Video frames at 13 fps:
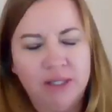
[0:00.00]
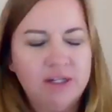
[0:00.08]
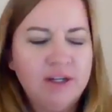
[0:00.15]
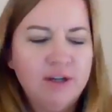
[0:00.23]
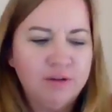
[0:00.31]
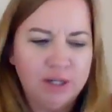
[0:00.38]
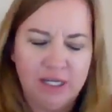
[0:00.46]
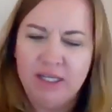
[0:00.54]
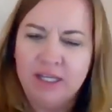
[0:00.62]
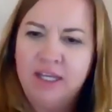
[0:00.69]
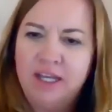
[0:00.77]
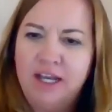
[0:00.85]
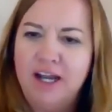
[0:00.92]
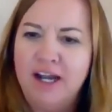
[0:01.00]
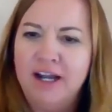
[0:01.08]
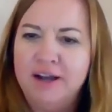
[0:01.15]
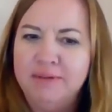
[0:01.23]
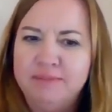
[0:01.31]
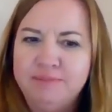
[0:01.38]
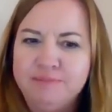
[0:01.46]
ballot. Okay.
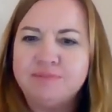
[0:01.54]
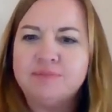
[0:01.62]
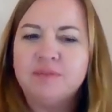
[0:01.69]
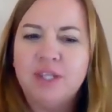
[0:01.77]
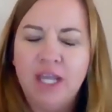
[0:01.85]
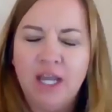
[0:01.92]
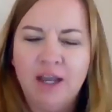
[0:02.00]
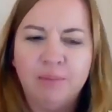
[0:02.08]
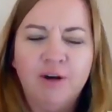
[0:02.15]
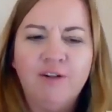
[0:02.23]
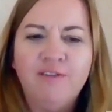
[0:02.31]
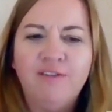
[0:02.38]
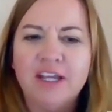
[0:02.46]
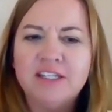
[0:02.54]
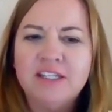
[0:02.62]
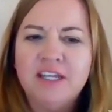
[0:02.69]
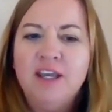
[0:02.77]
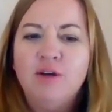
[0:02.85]
Yeah, perfect.